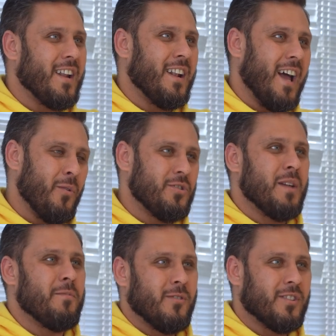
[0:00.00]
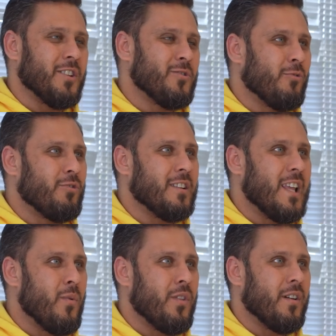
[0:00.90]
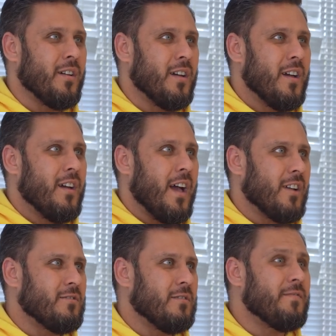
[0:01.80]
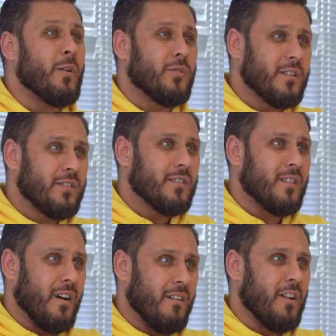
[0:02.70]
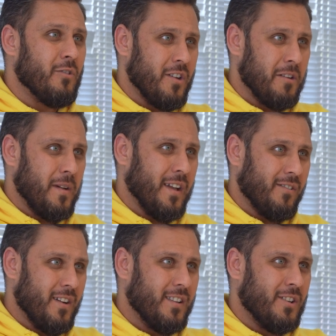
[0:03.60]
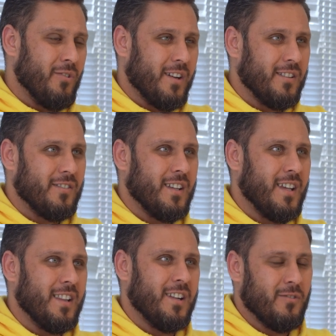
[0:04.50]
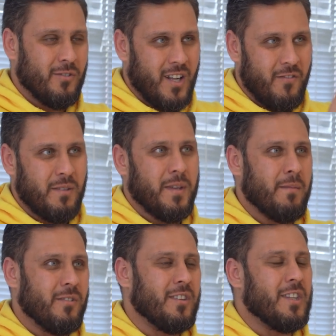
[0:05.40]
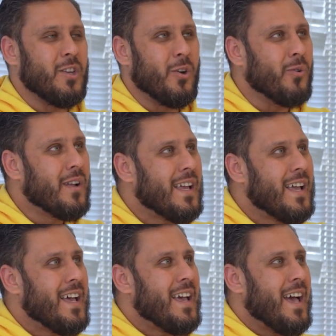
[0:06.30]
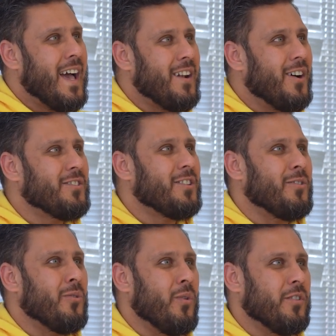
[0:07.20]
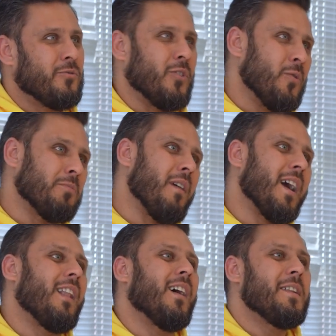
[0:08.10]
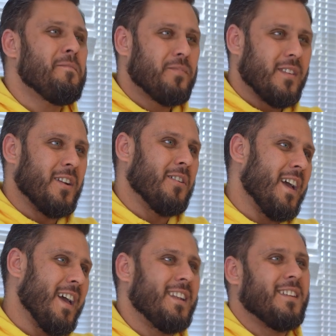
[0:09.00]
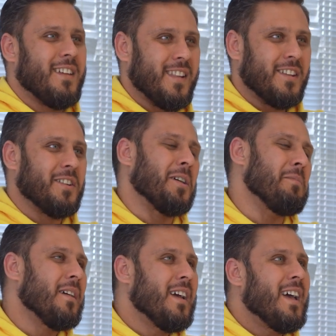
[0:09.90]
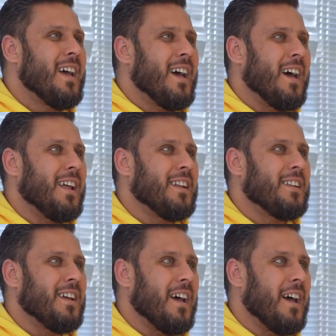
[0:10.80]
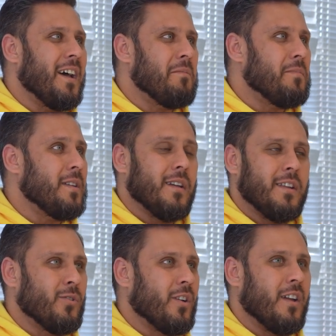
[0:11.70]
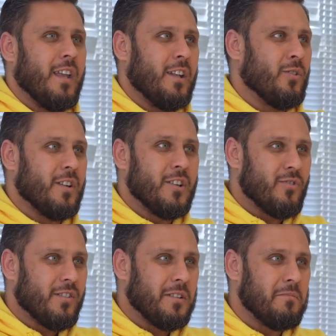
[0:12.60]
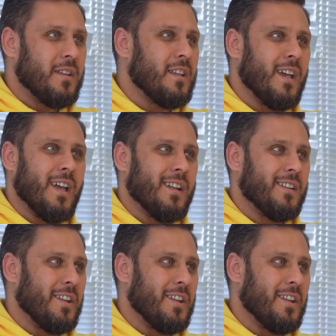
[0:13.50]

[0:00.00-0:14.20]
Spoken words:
and our chairman Sultan Chaudhry, they were the actual founders of Riyan Bank, right? The directors there, and then Sultan obviously became the CEO. And Azhar he was my line, head at that time. And he took an interest in me, and